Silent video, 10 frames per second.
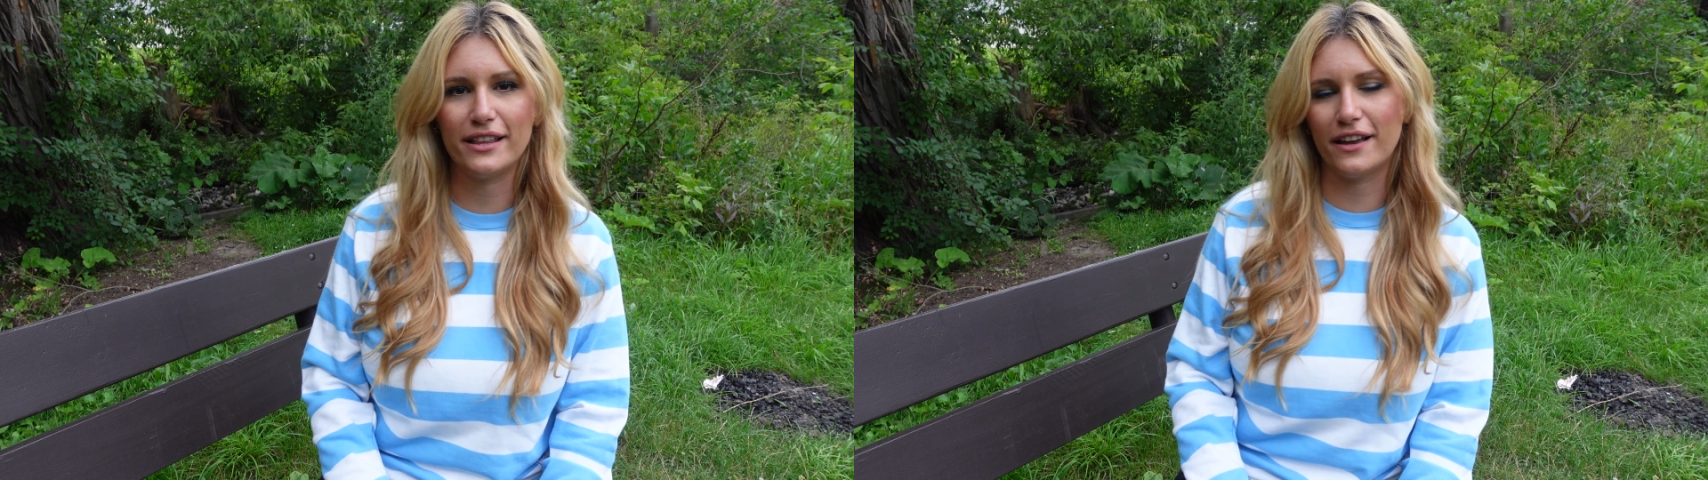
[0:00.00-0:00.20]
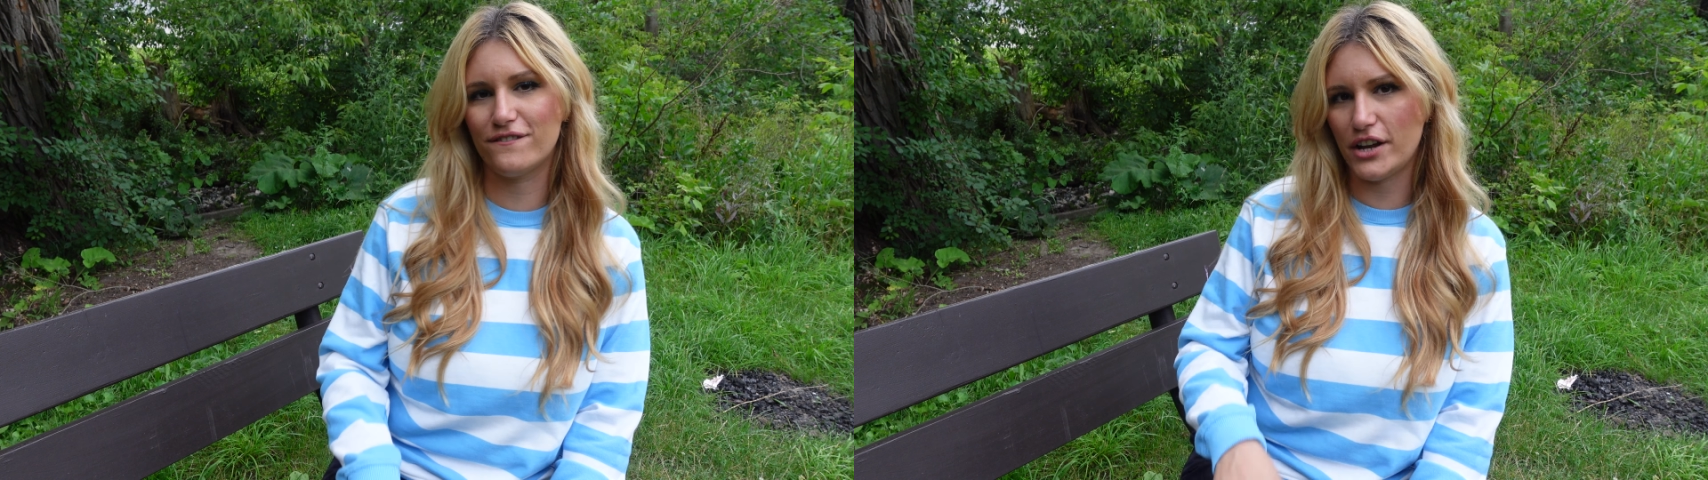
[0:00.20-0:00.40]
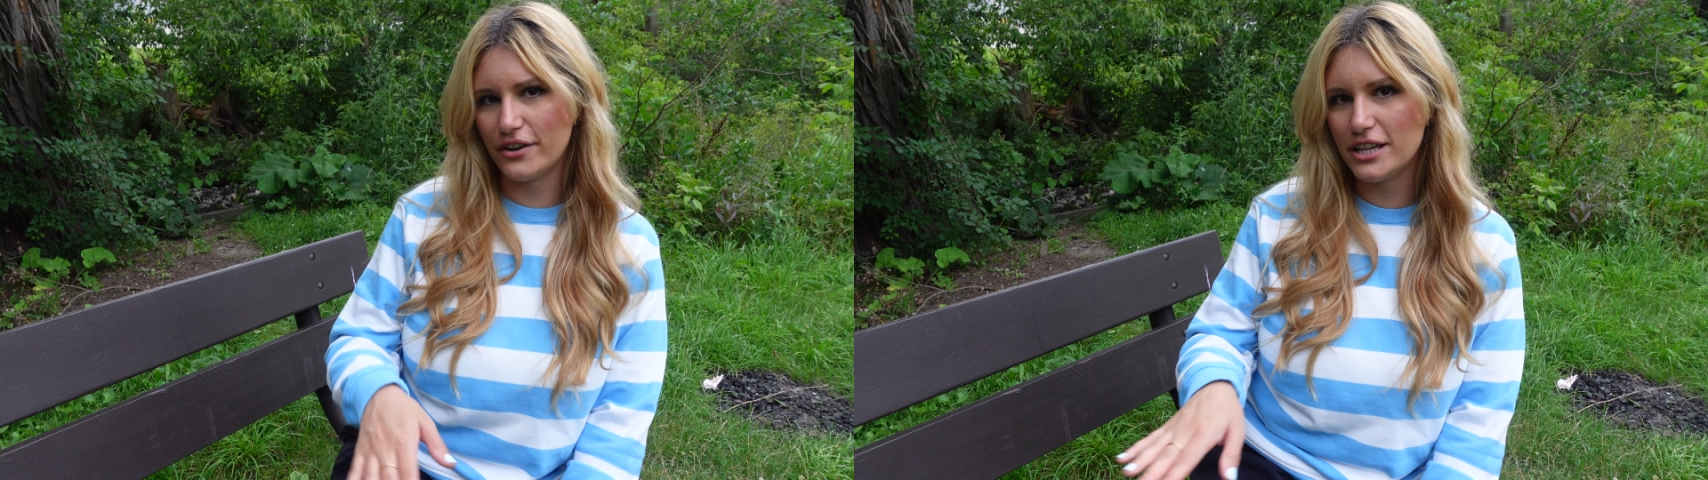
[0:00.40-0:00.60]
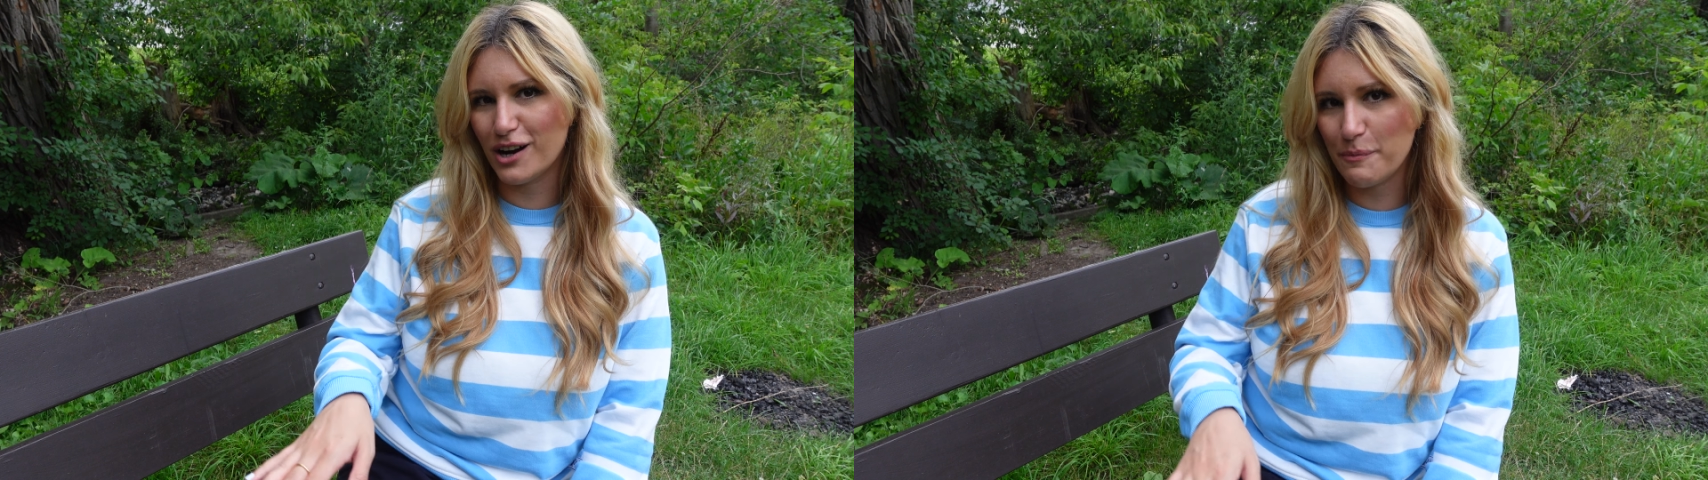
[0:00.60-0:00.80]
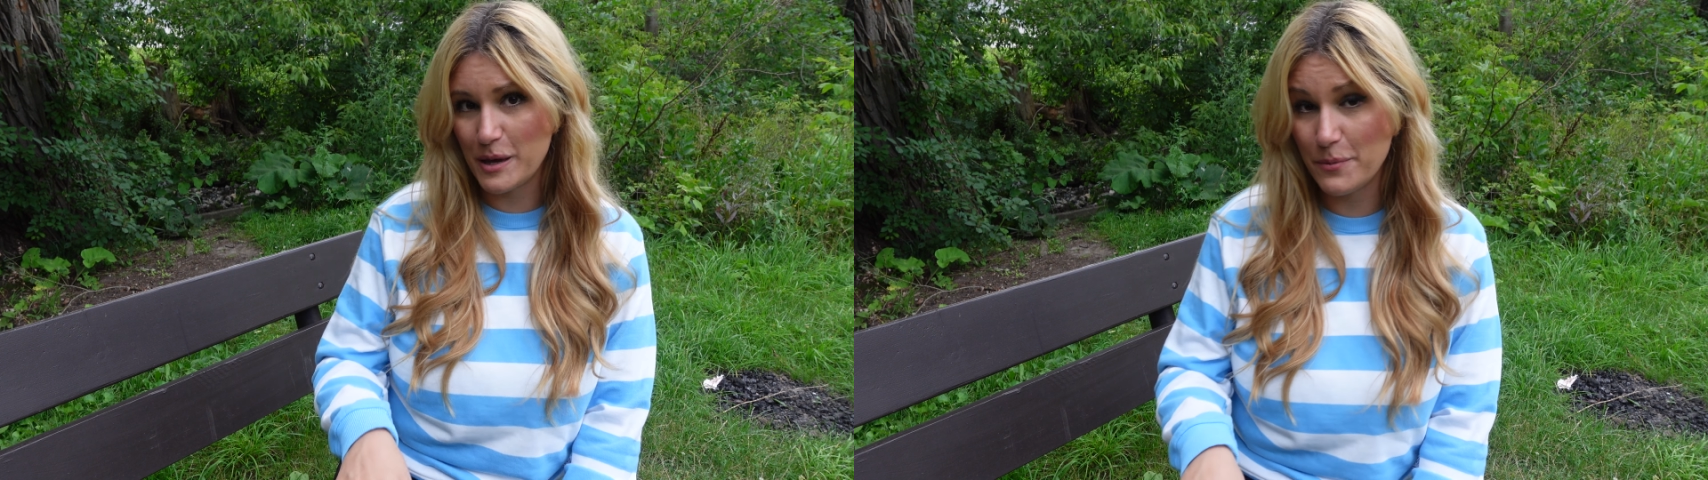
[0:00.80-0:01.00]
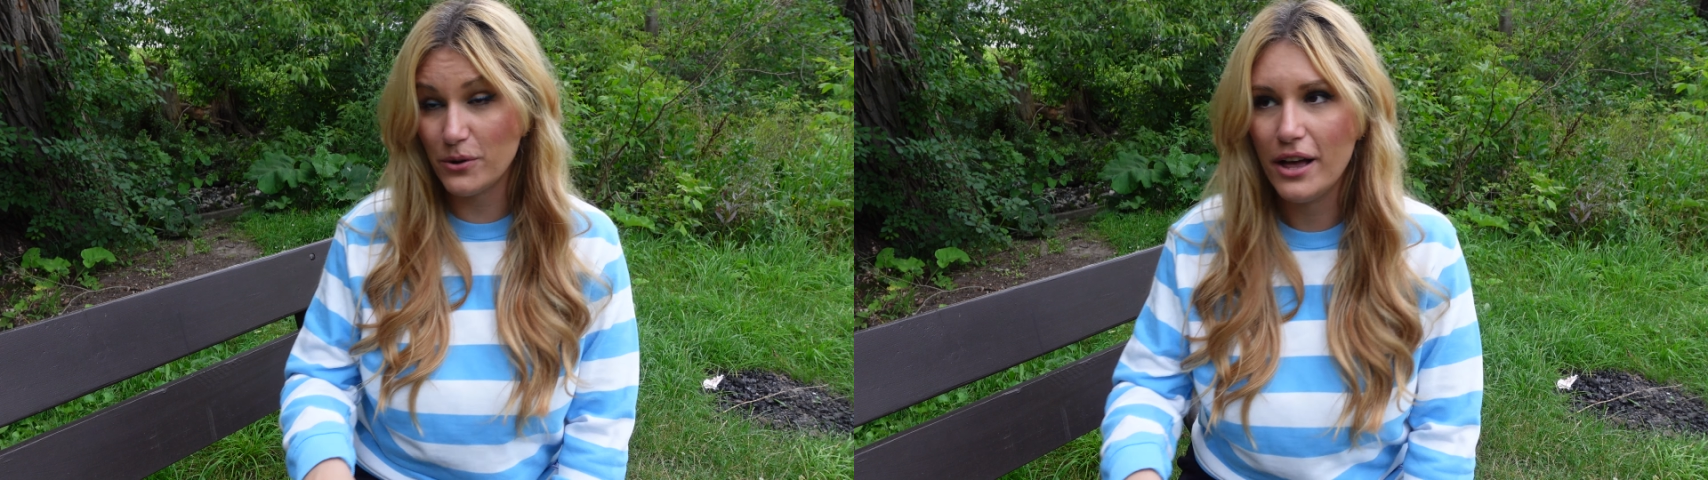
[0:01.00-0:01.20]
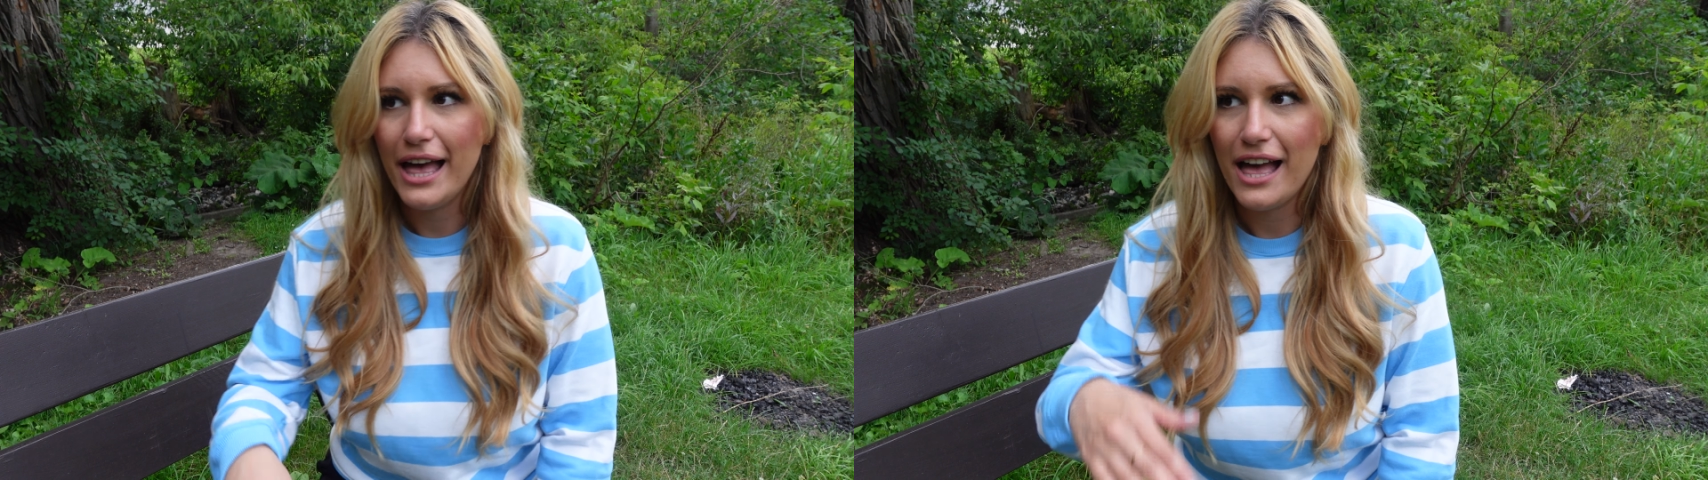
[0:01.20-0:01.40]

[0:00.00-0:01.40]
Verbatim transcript: Like very young people